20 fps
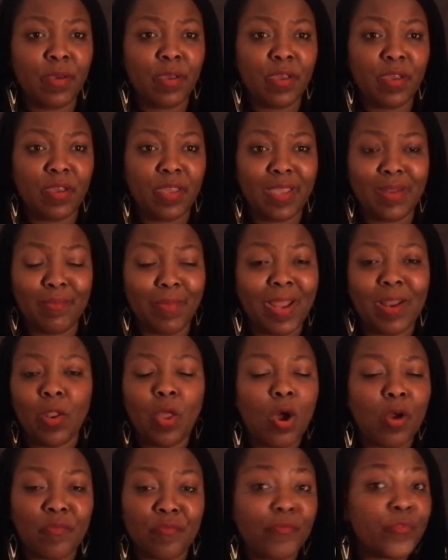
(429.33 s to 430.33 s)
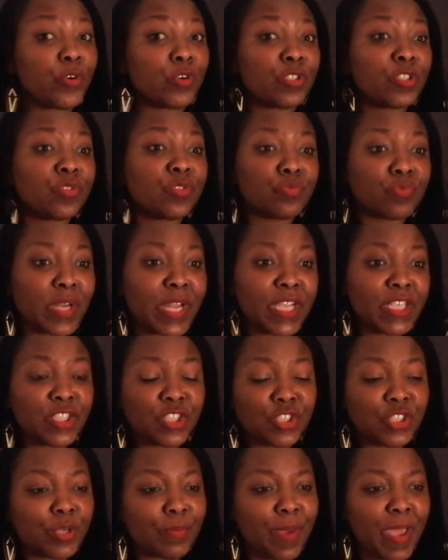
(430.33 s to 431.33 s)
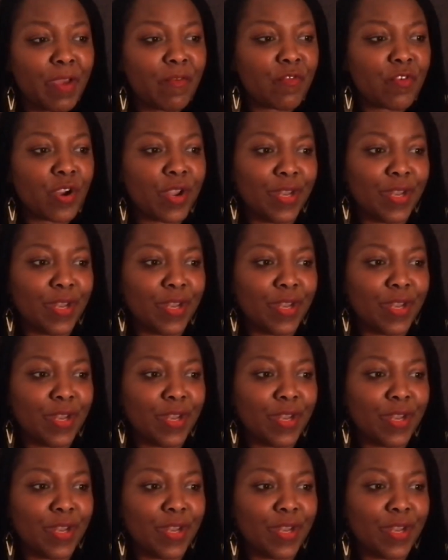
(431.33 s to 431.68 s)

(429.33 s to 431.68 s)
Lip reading: and my long first relationship ever,